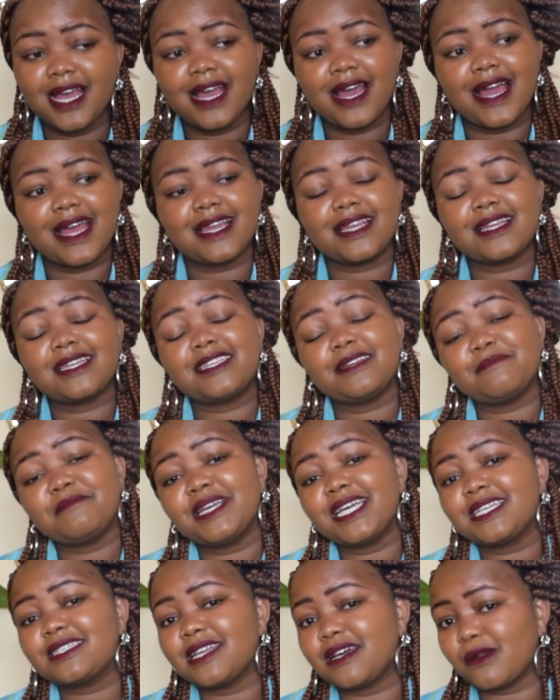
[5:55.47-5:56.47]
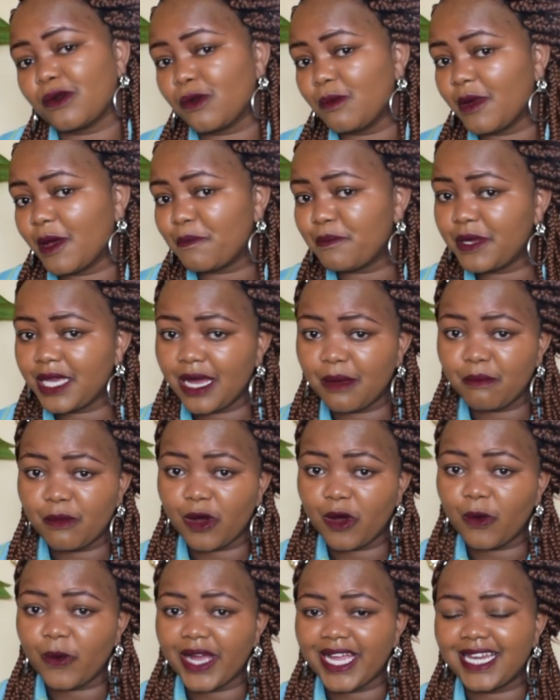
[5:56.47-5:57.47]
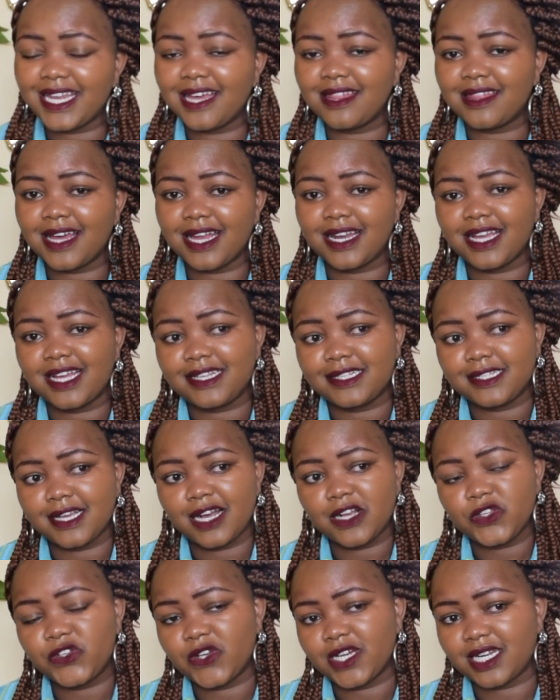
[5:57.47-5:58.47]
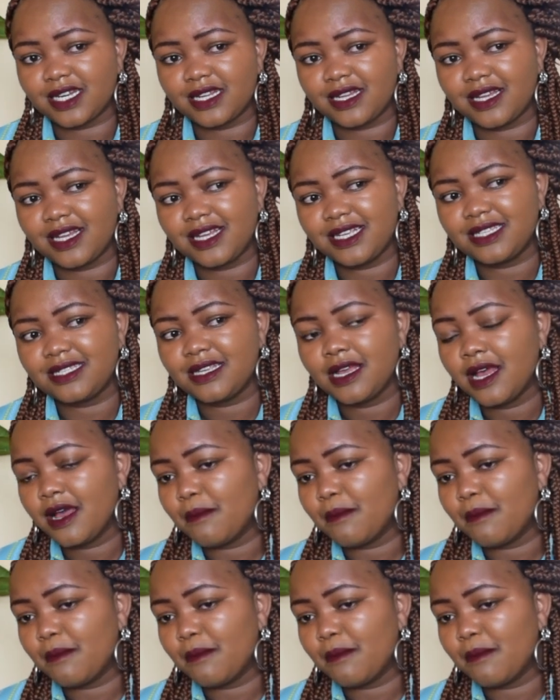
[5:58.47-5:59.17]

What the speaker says: and it makes a room appear more wider than it actually is.